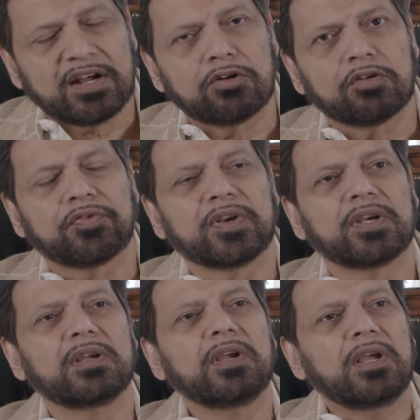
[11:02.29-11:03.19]
out of
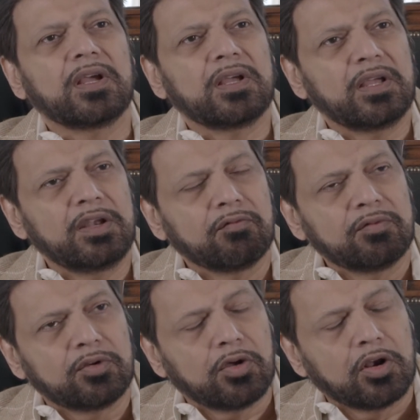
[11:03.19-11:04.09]
it, in,
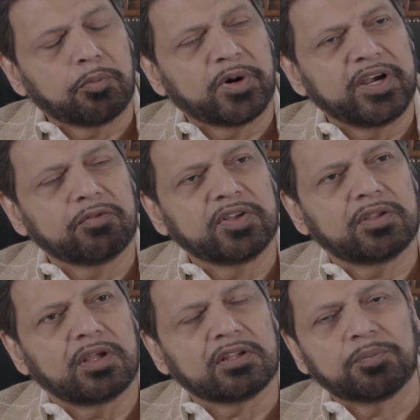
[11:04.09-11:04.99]
collaborate with
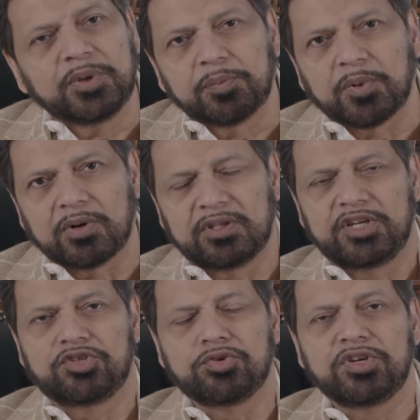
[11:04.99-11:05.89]
other people
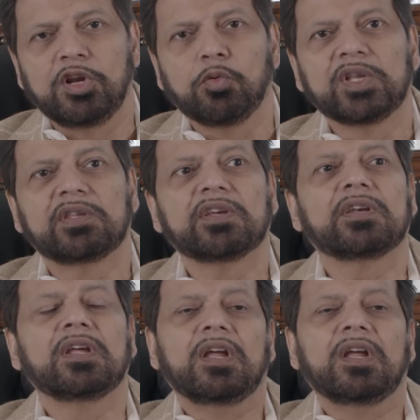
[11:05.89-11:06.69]
that you deal with it,